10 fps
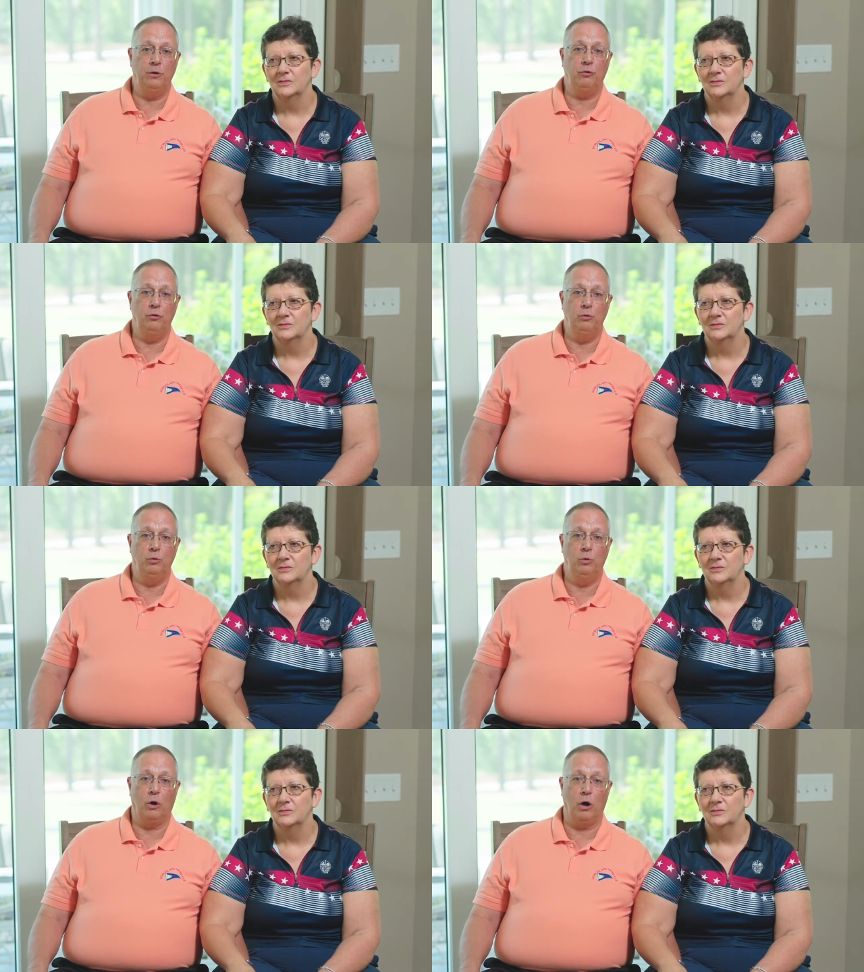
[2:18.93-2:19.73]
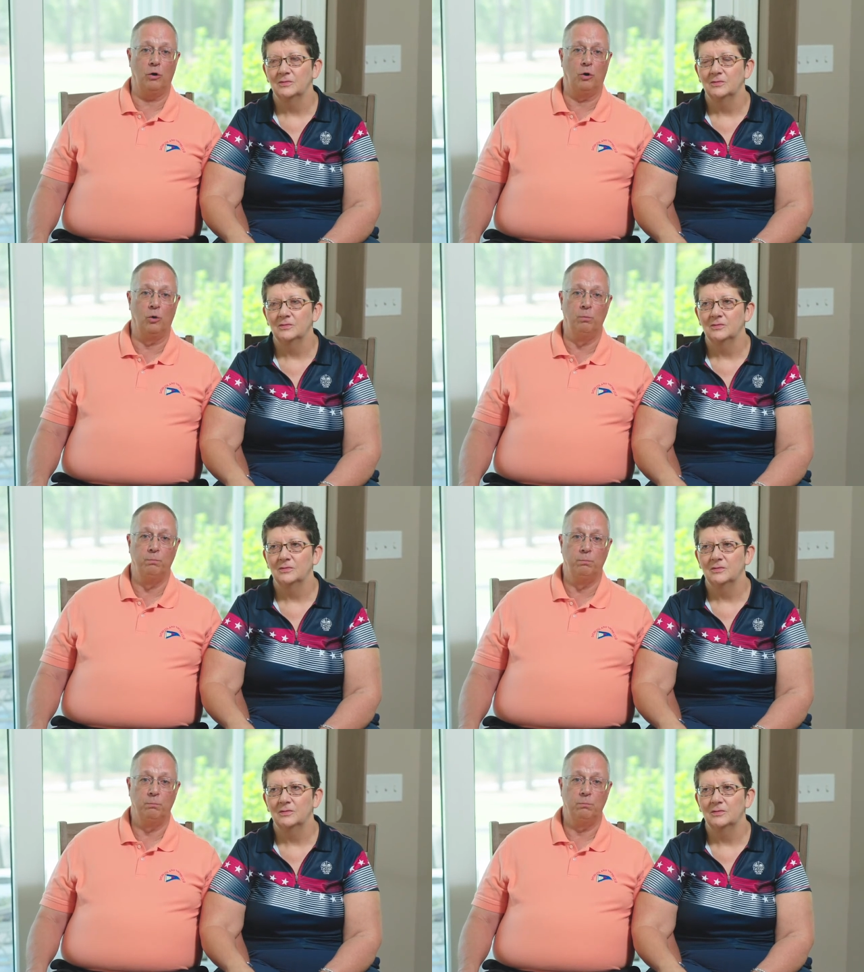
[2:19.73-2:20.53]
Speaker 1: into our
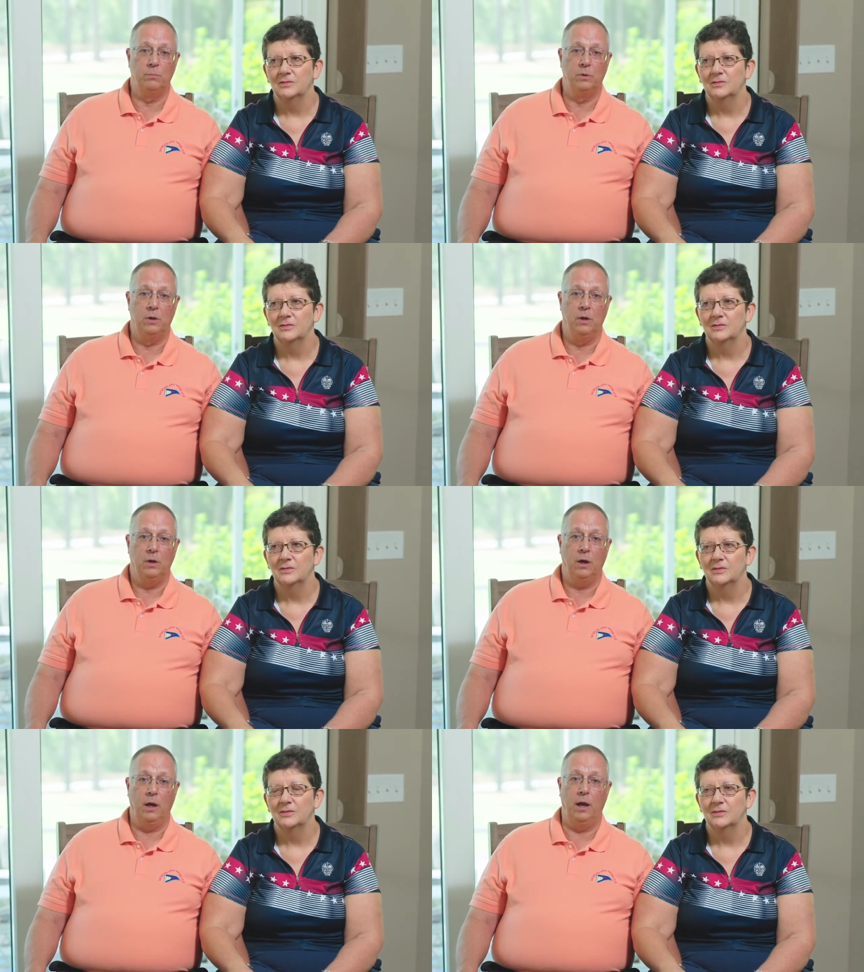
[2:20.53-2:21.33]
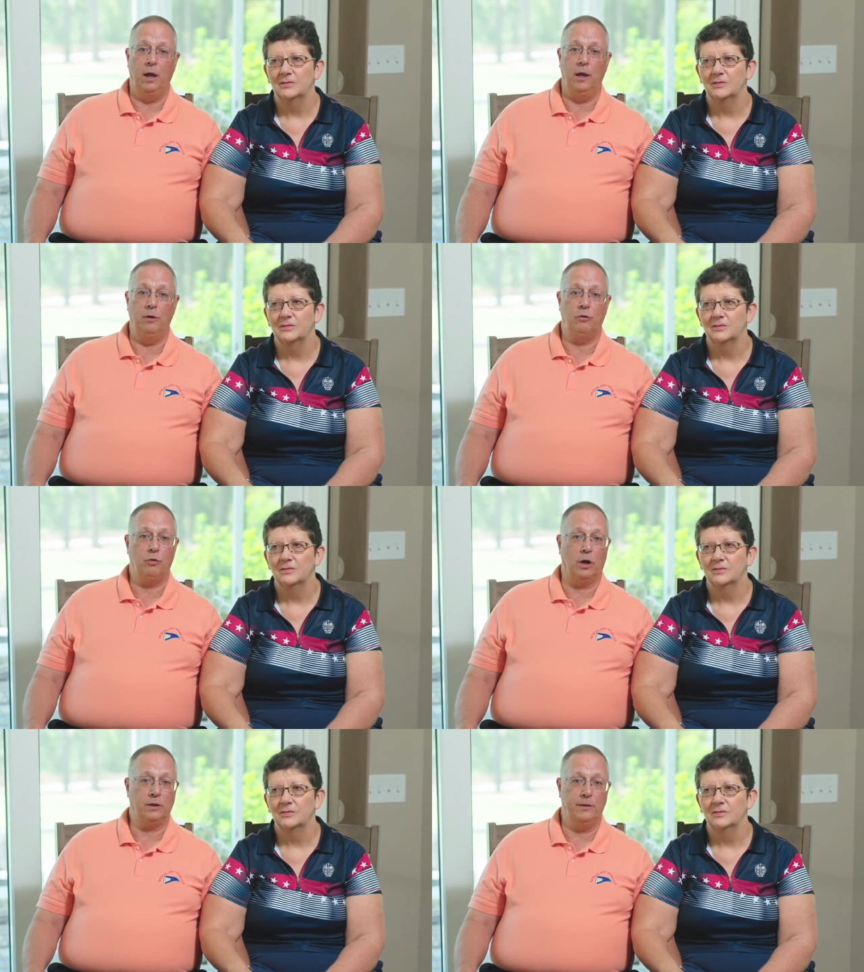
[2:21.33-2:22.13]
home and
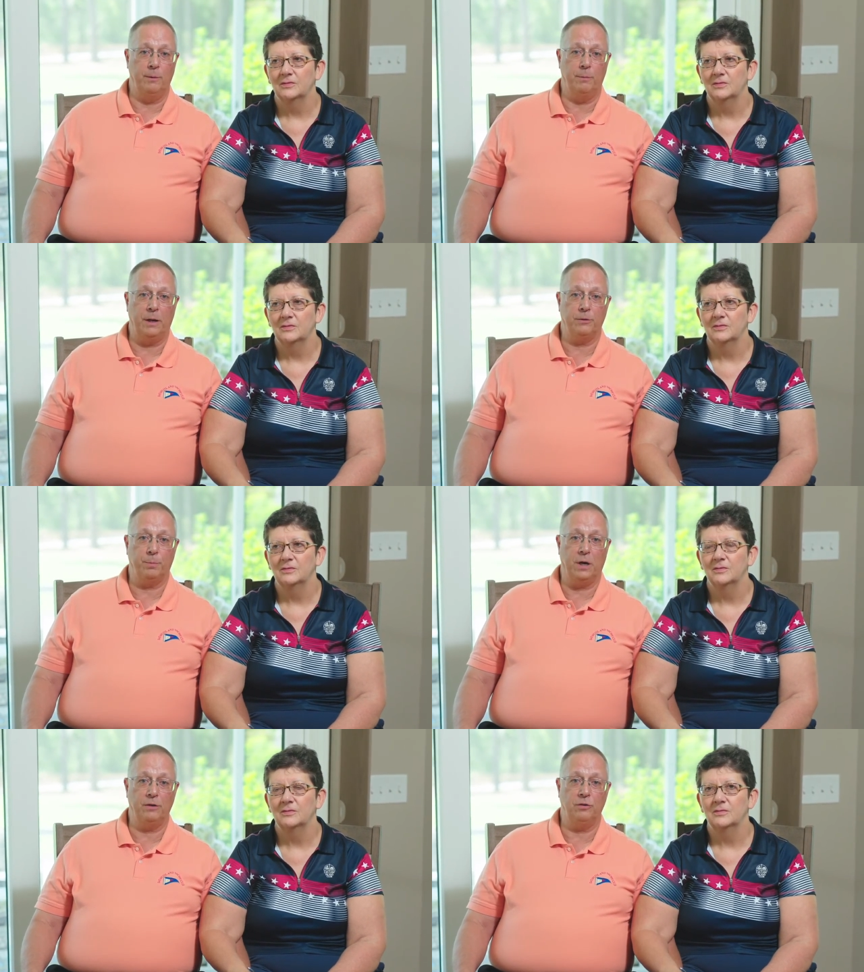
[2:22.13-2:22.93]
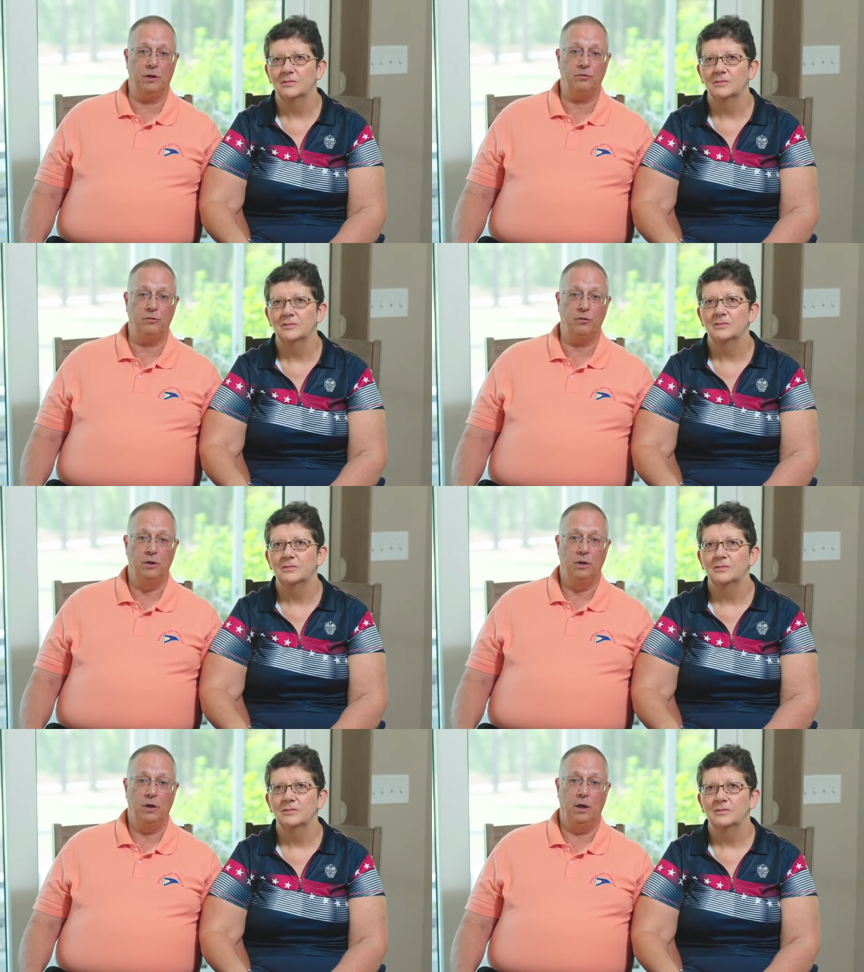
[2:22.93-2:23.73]
talk to them about the process,
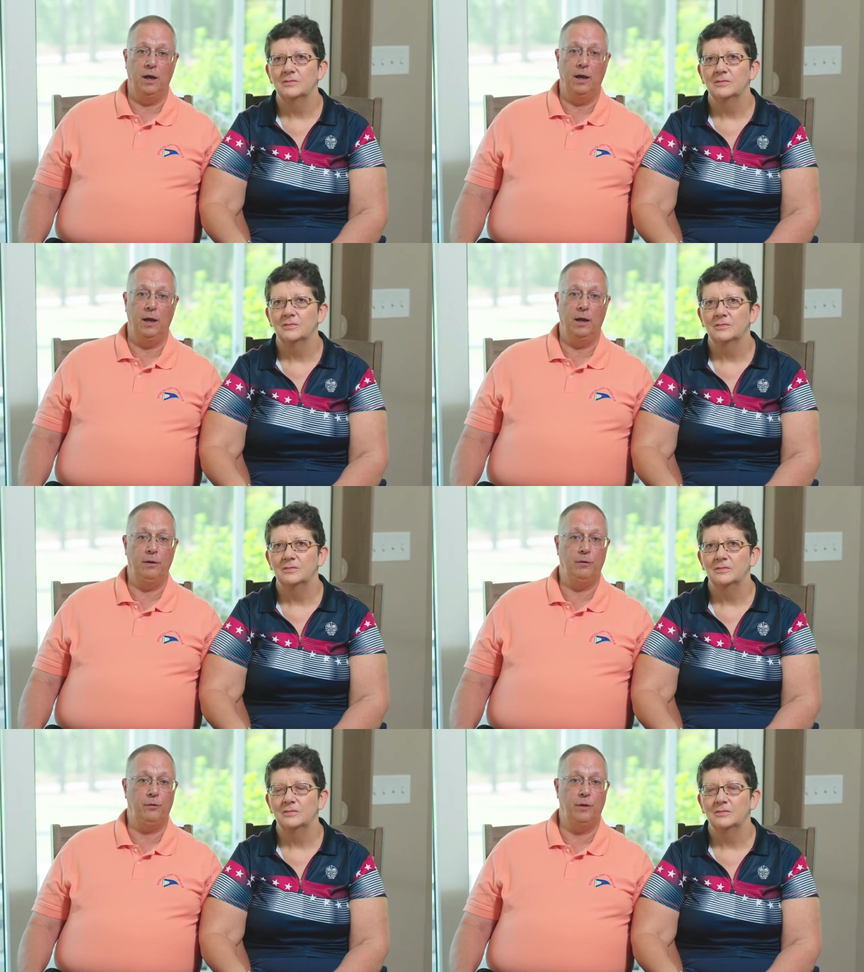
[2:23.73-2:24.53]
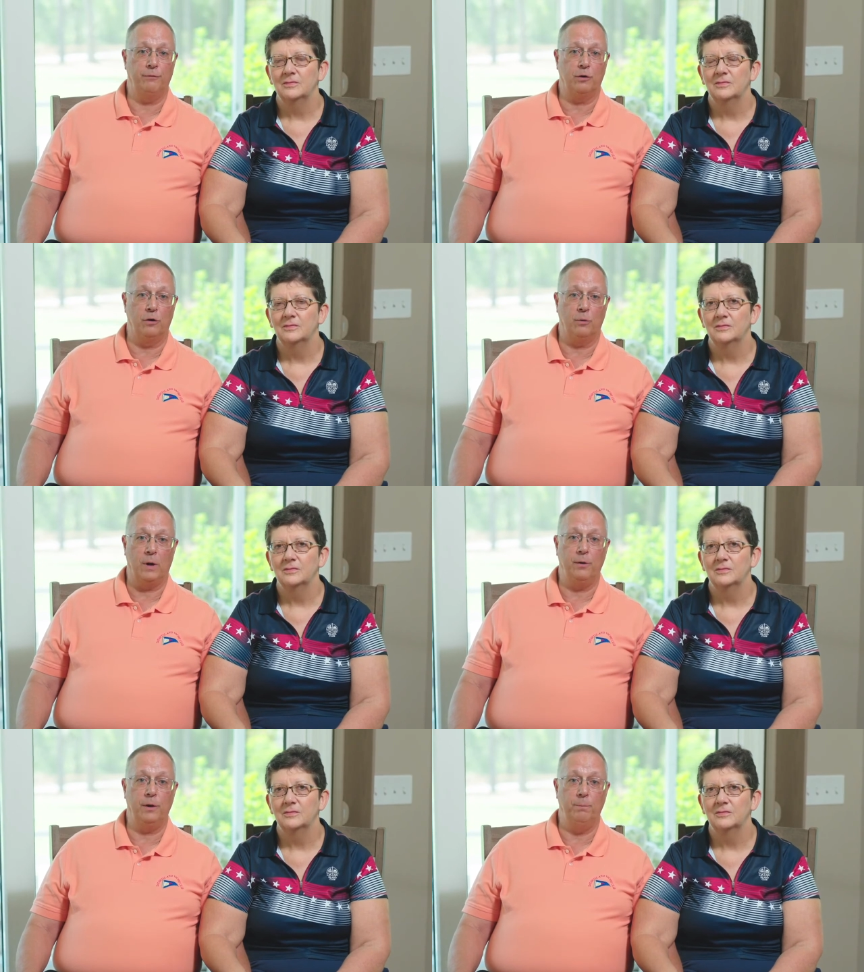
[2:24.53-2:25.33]
and they've turned
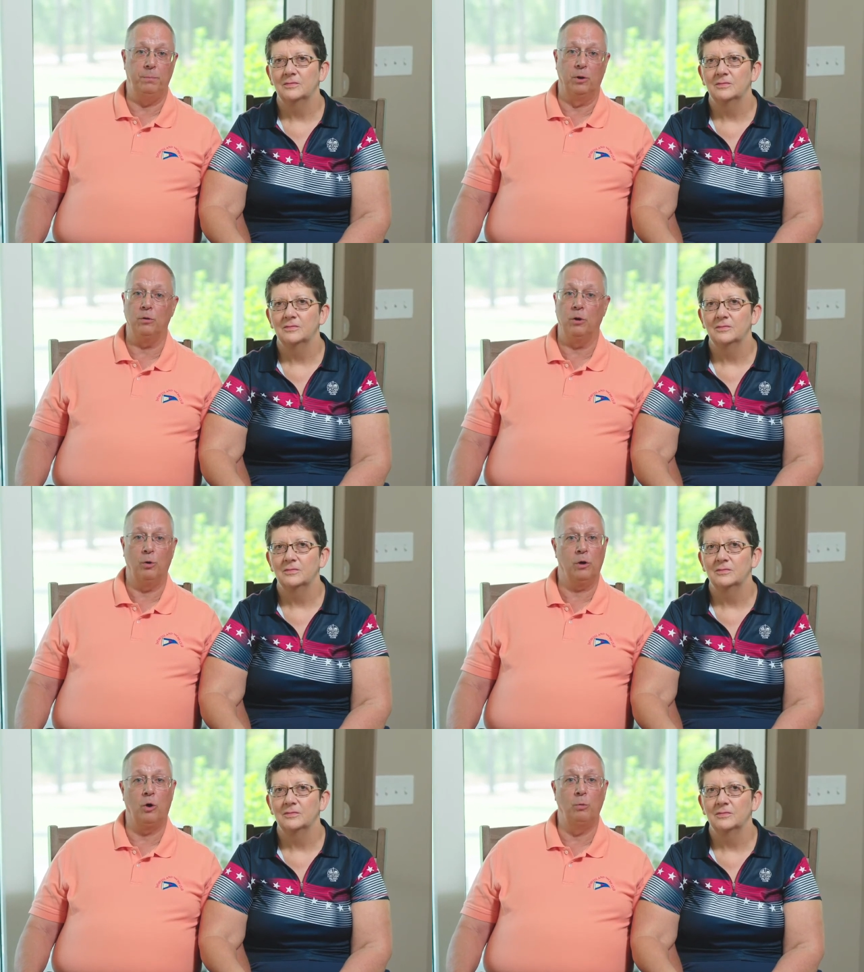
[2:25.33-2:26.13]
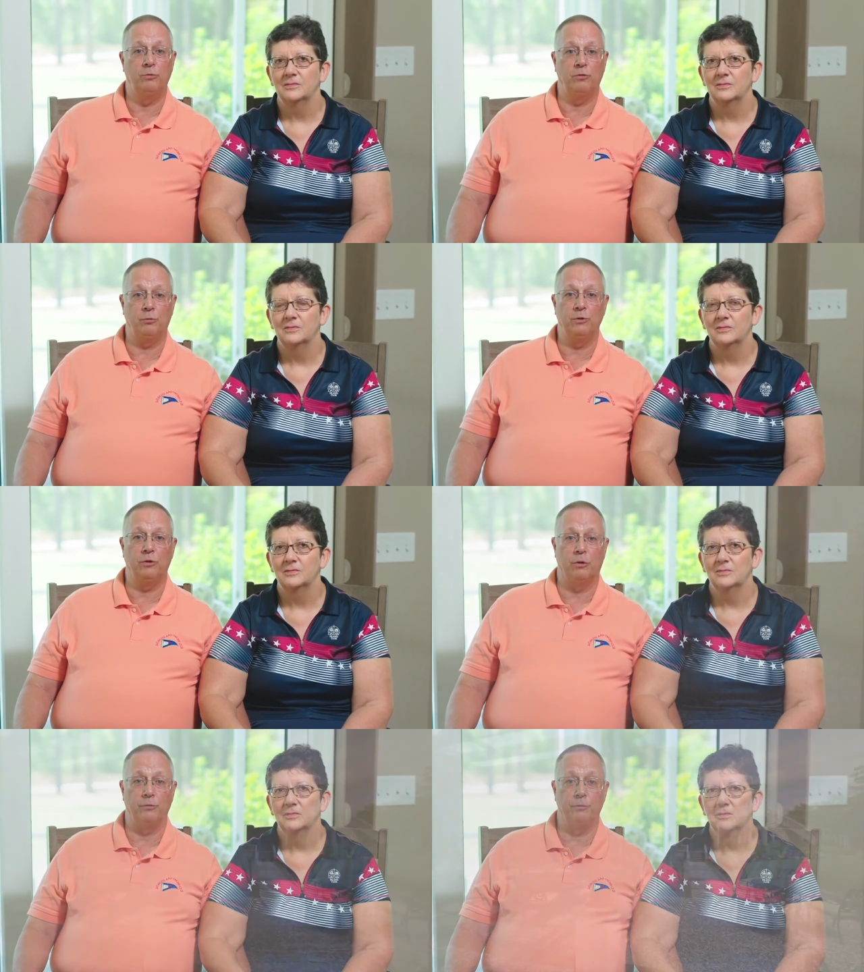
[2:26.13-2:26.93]
around and built Logan homes as a
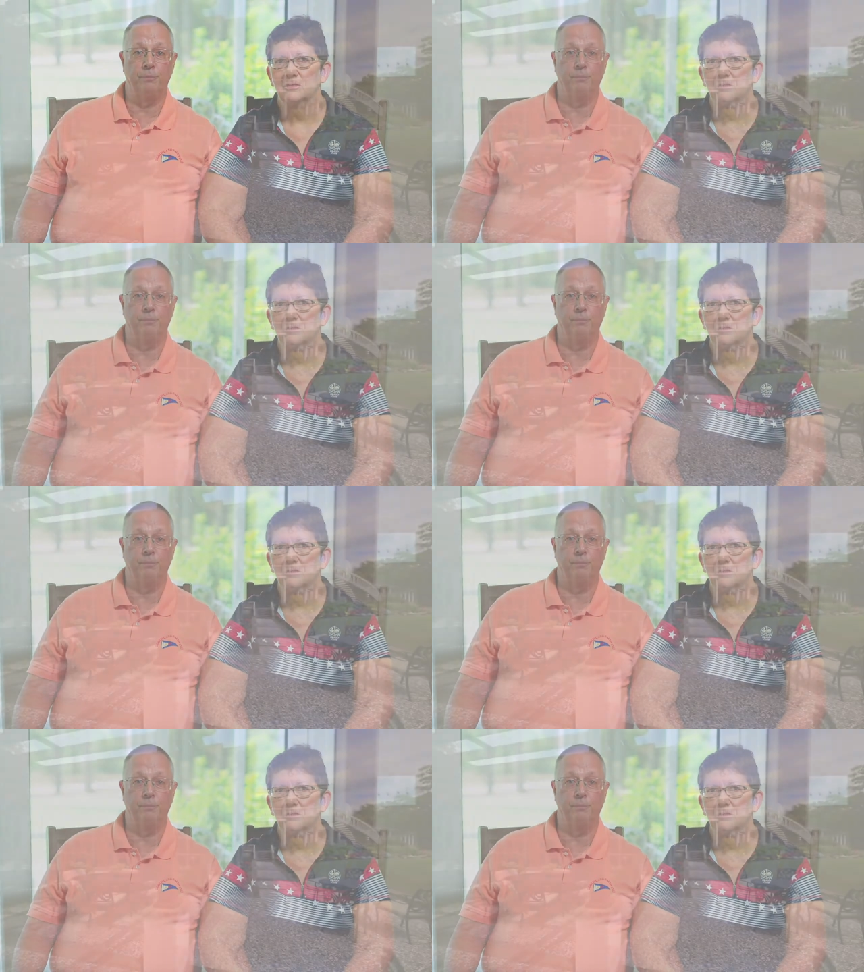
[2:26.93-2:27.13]
result.